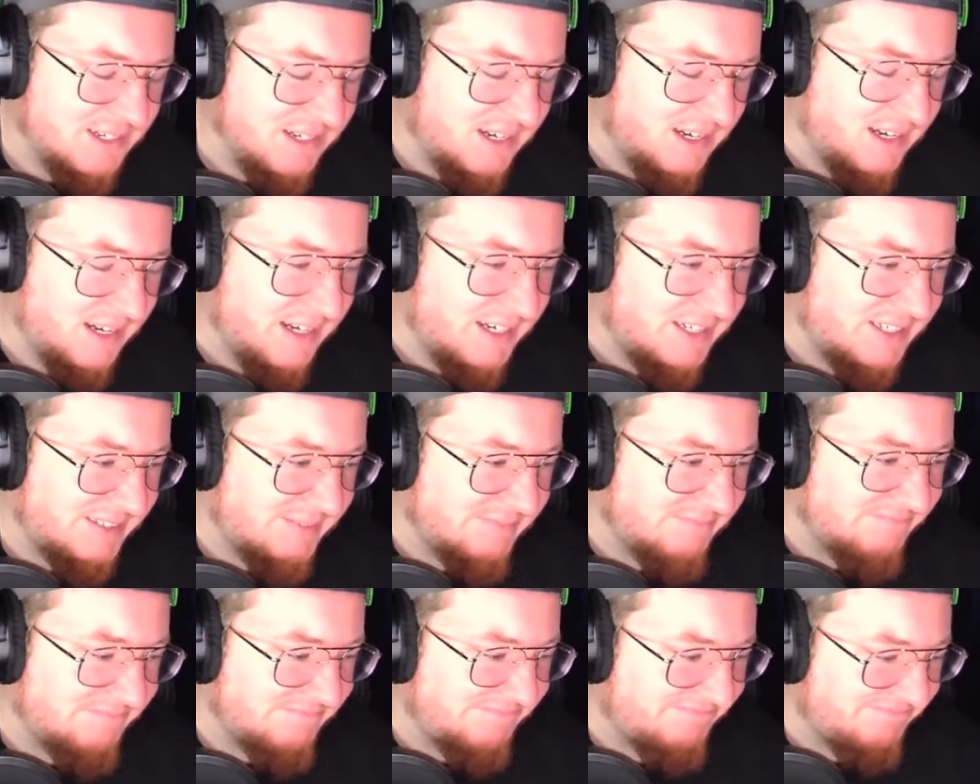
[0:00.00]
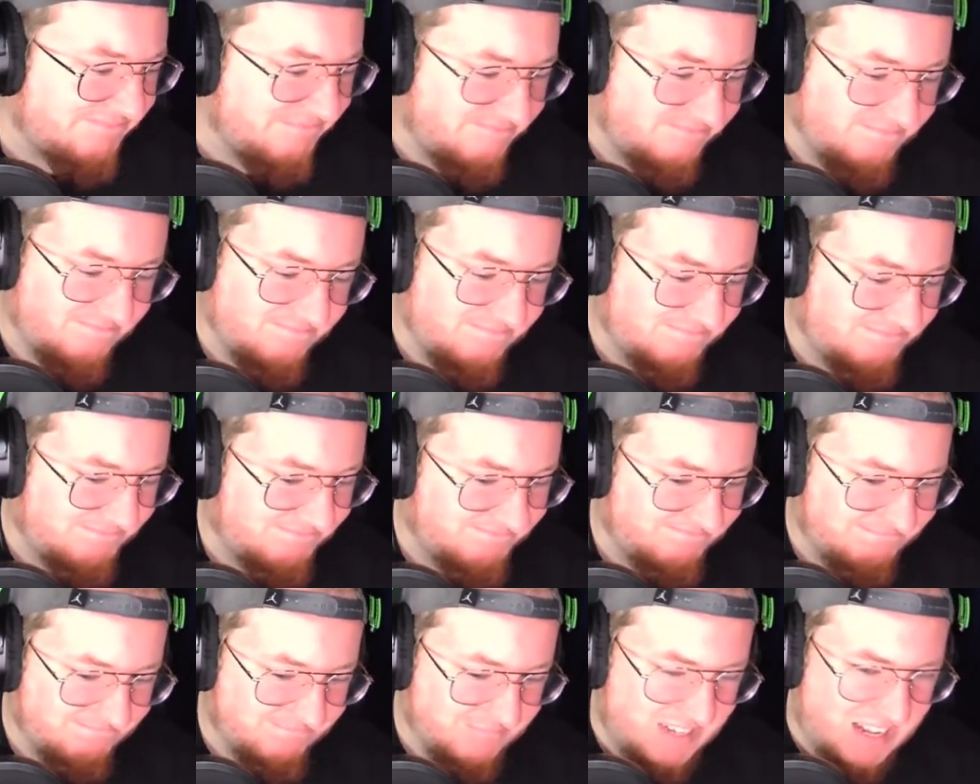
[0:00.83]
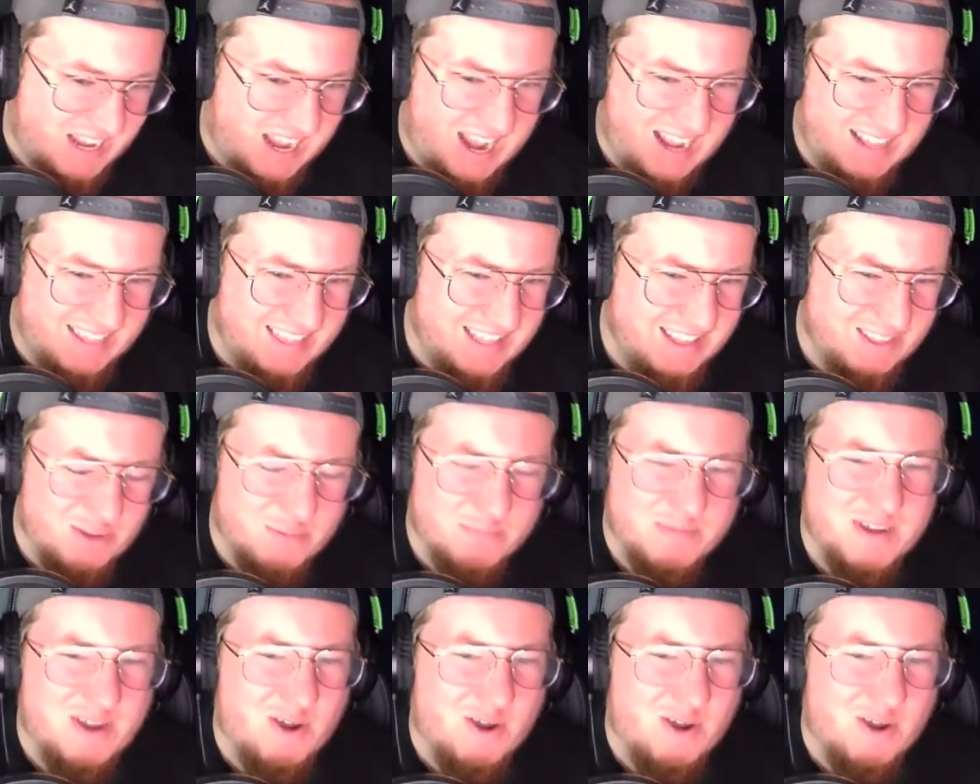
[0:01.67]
I think they'll be